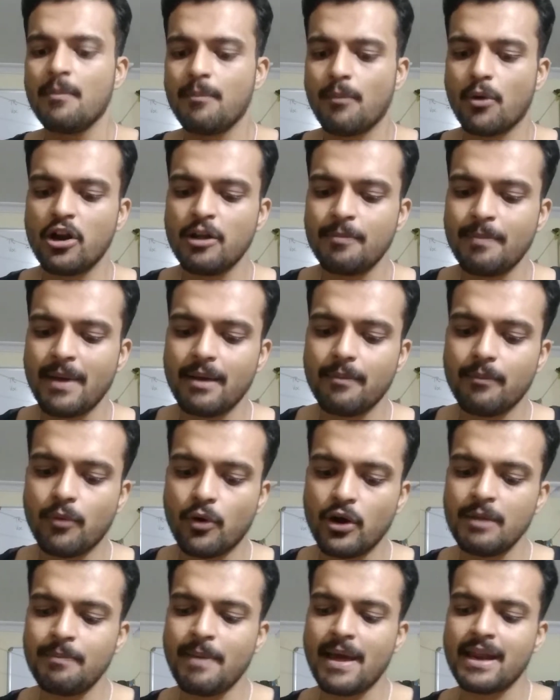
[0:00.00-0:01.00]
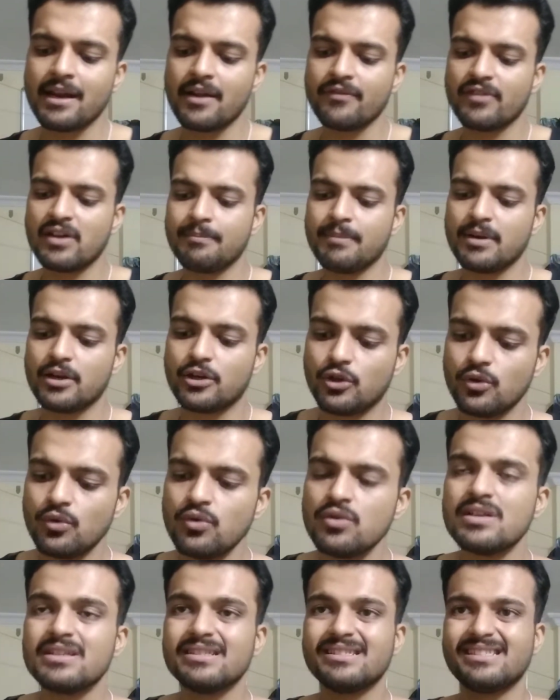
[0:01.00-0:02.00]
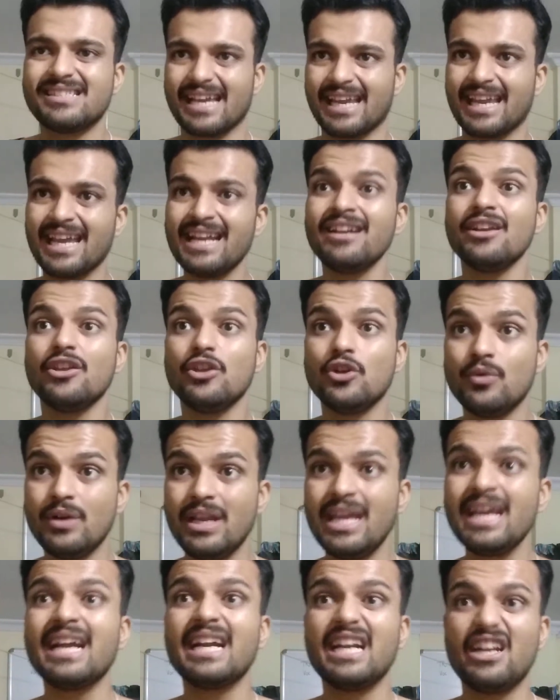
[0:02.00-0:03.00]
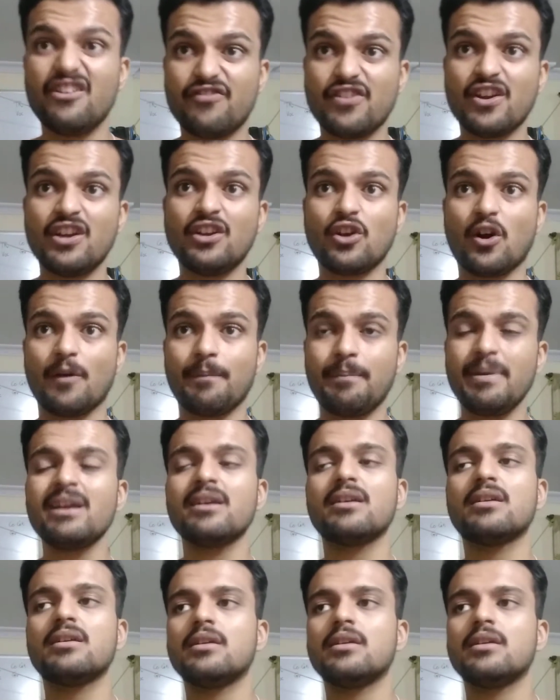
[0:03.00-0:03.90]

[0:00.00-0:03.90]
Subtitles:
Body paragraph number 2, second, unique, different topic,